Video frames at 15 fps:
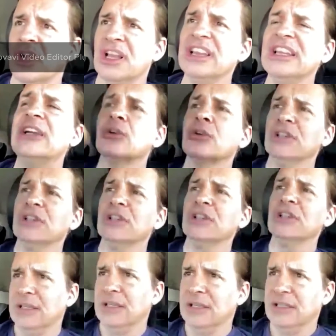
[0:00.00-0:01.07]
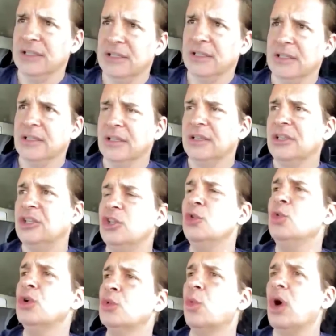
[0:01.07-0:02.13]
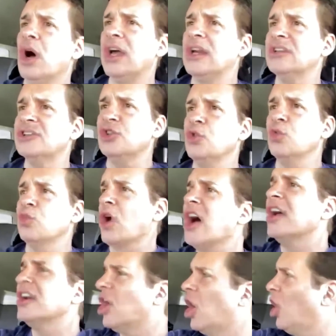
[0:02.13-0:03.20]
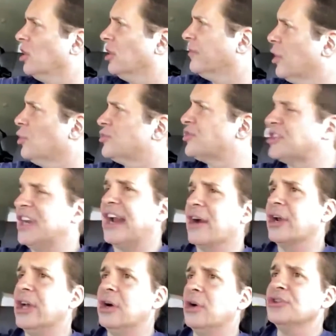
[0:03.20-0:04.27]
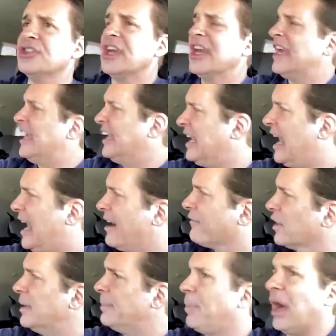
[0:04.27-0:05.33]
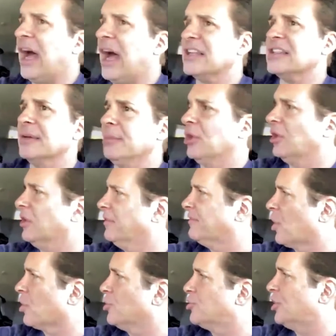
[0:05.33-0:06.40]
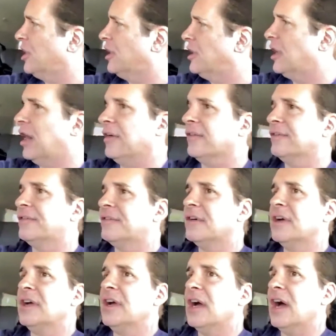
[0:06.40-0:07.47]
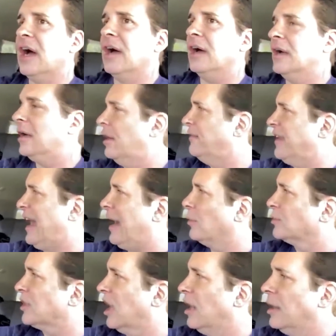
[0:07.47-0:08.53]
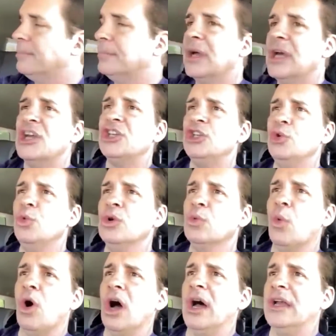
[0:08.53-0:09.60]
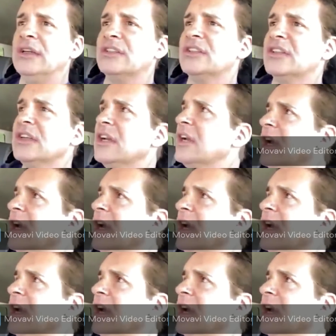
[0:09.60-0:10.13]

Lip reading: clearly. You would want to run all of those scenarios in every possible version of outcome. You would want